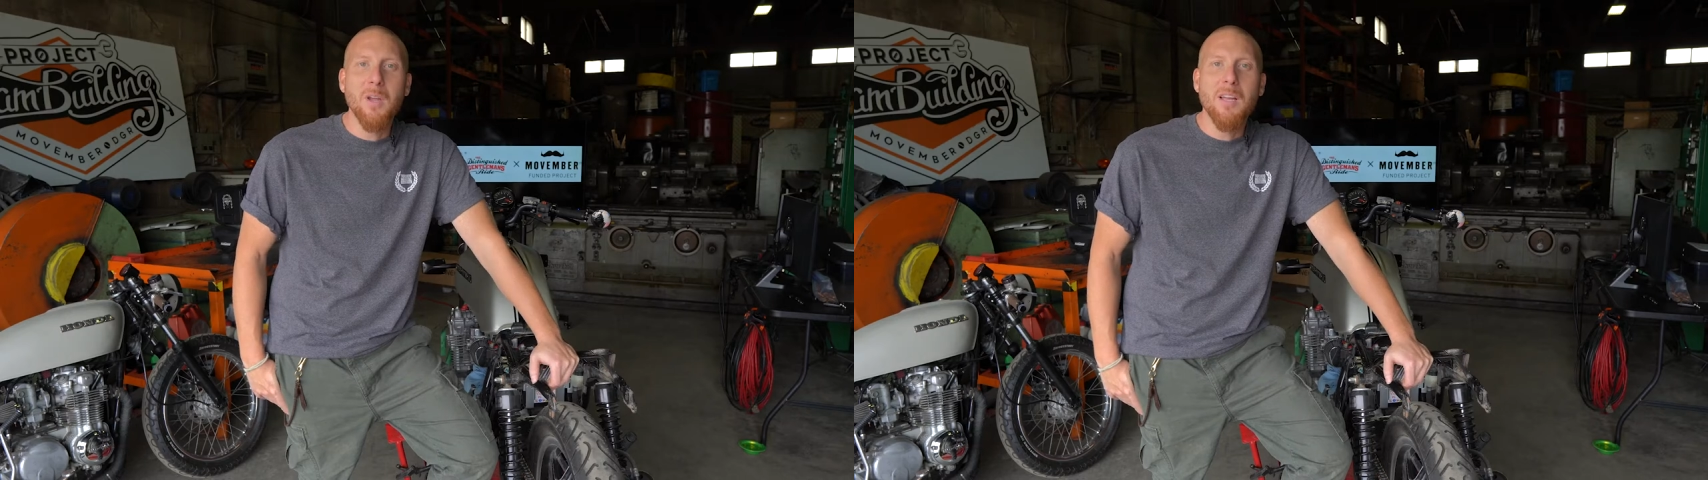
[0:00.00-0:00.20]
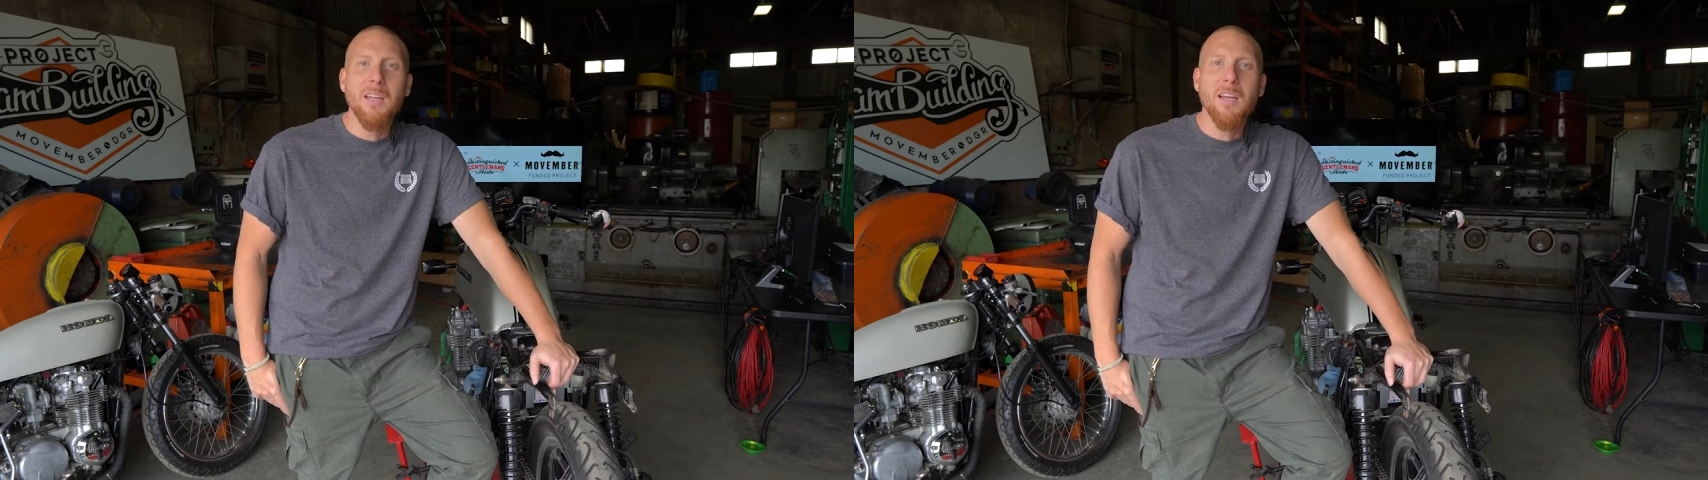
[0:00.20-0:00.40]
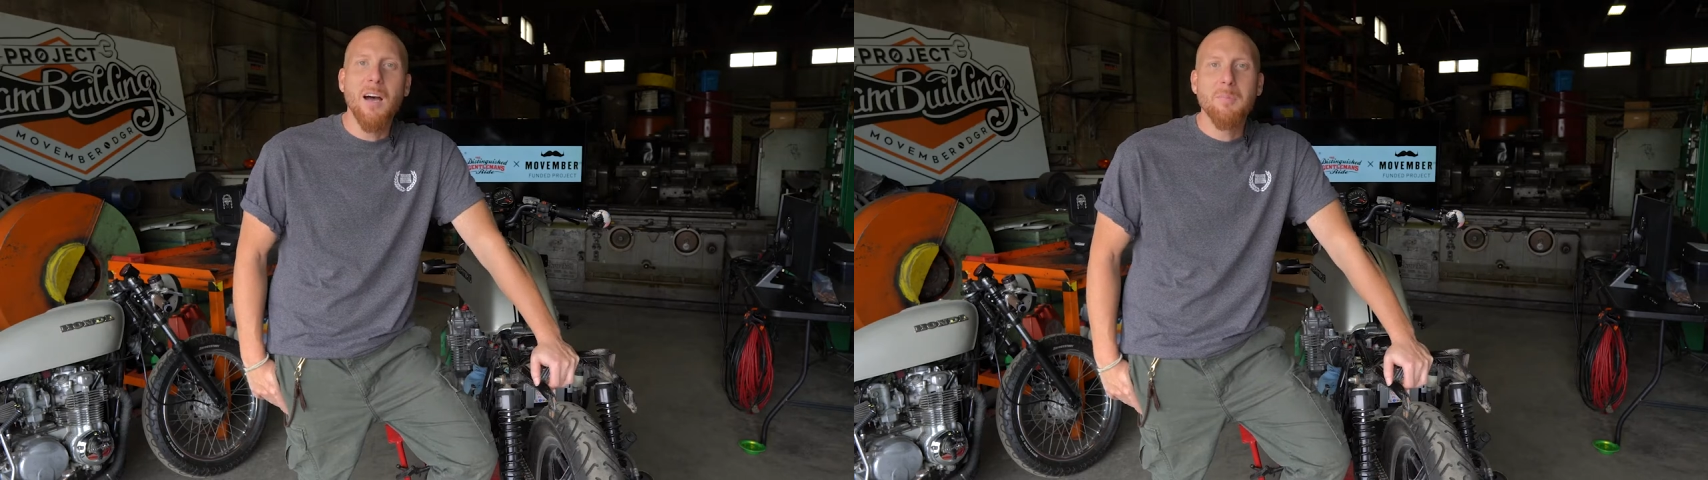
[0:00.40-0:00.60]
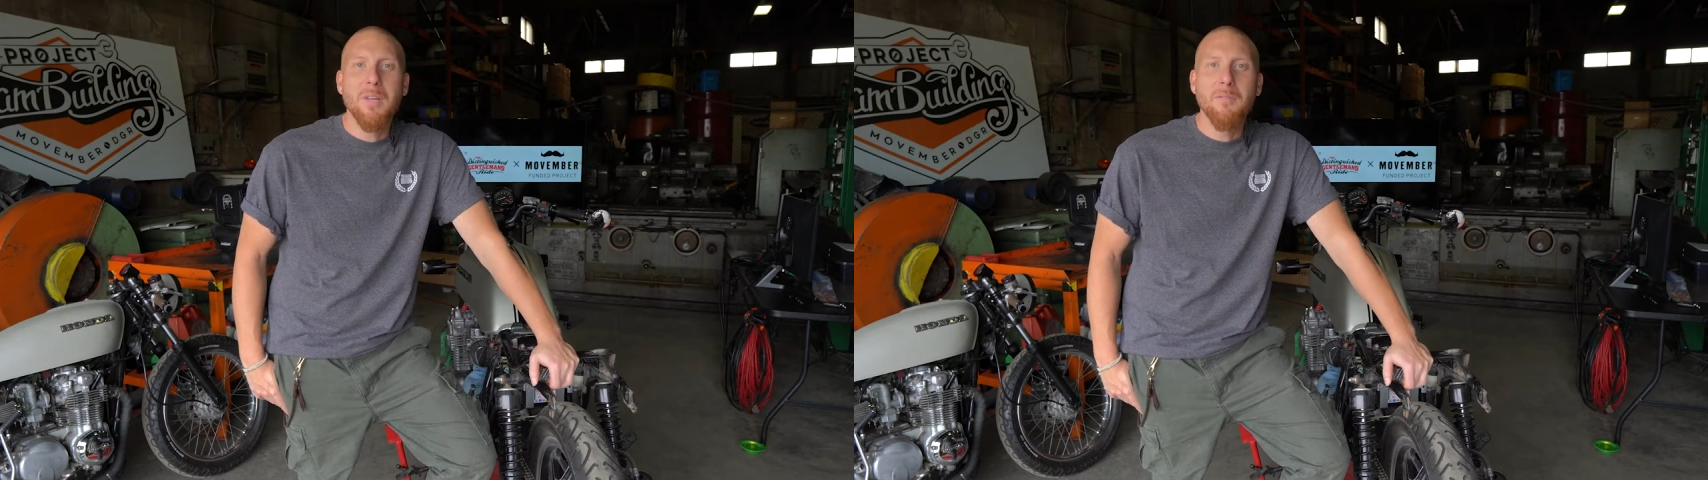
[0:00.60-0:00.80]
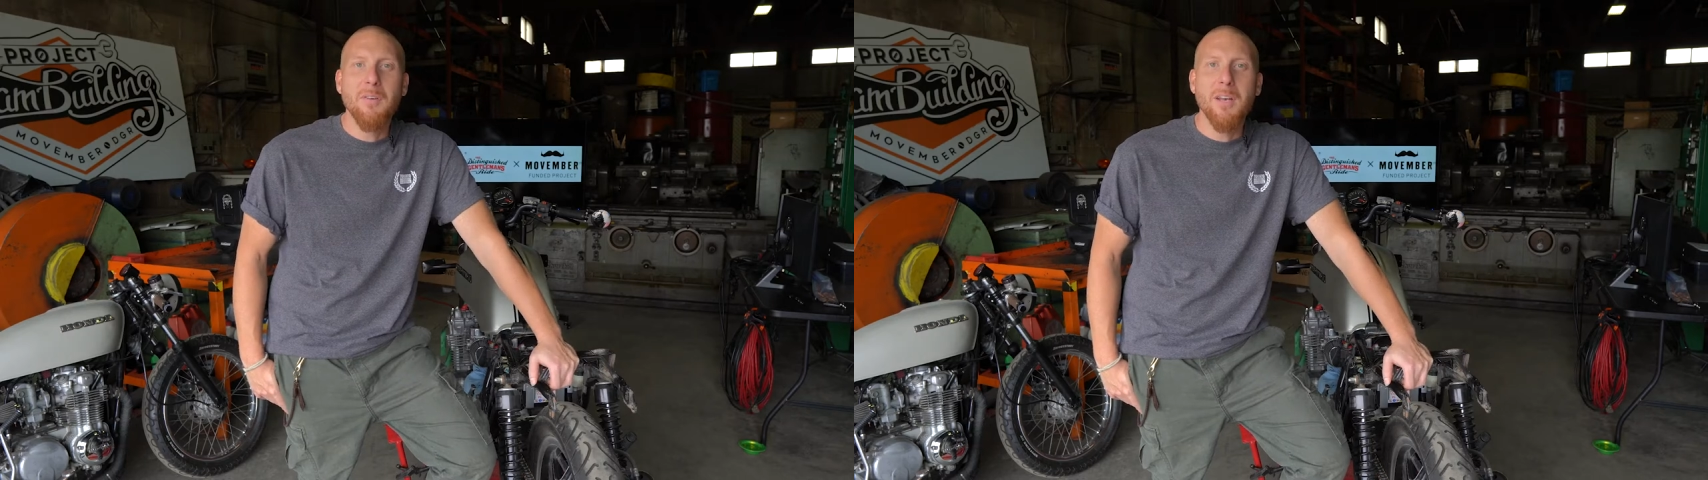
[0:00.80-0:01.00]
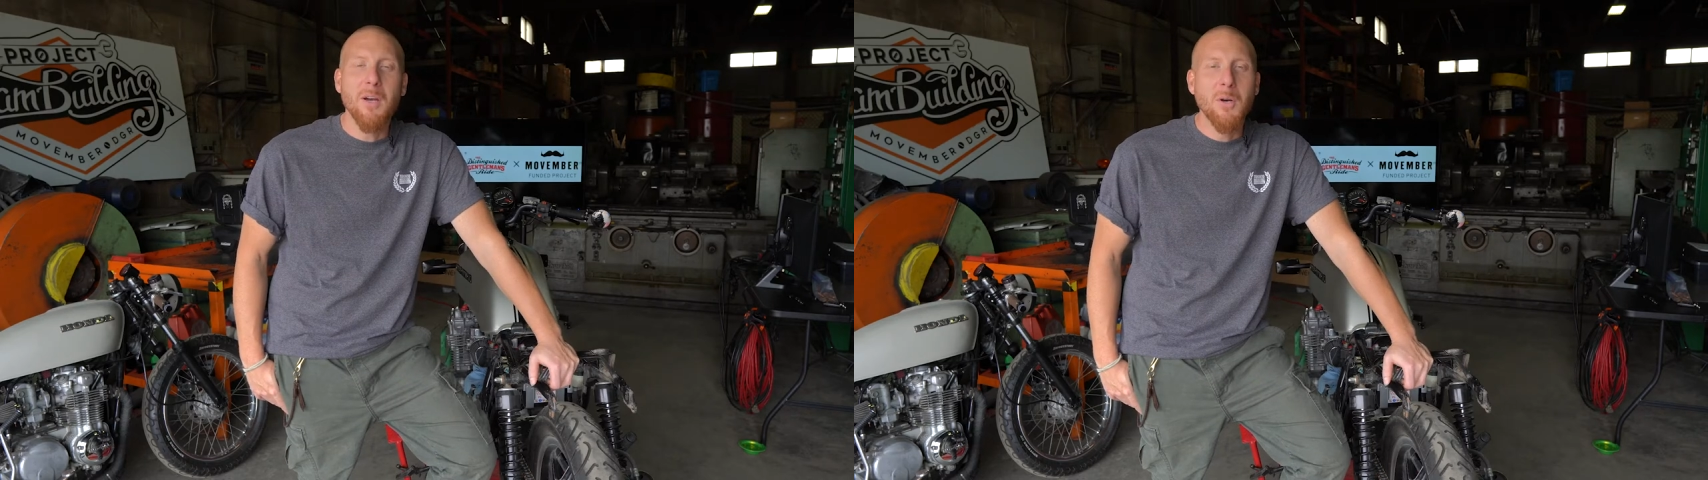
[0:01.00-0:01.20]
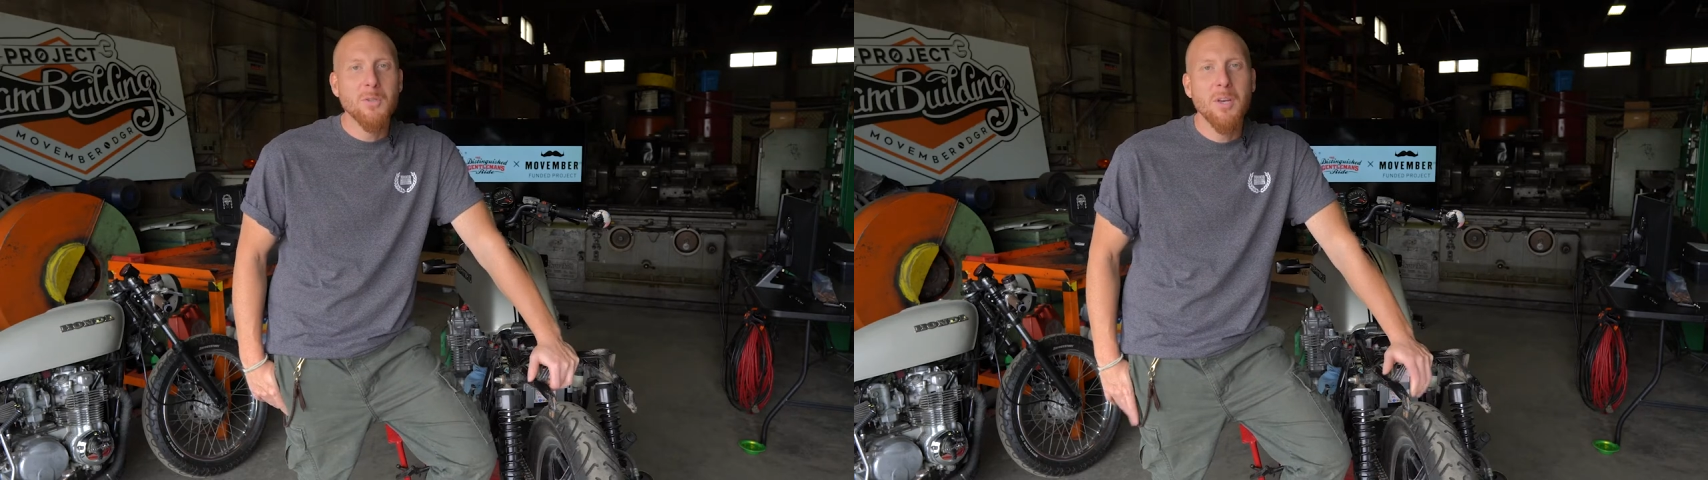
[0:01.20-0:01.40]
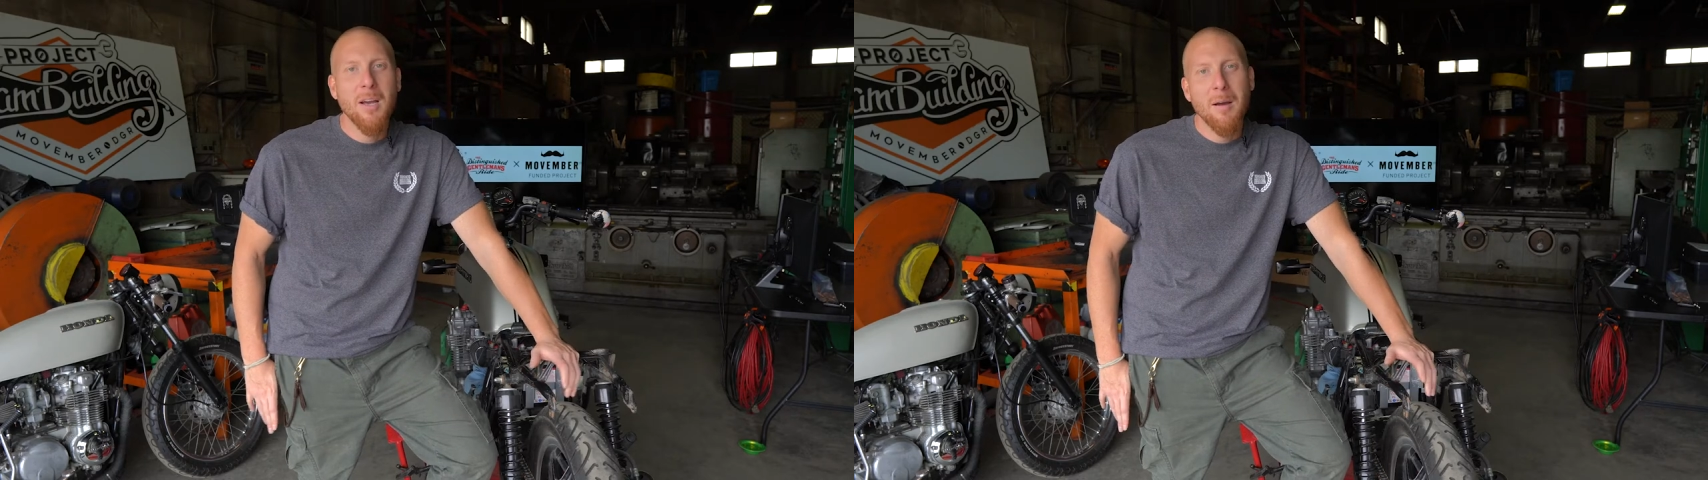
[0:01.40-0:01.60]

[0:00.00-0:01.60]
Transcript: weekly update videos,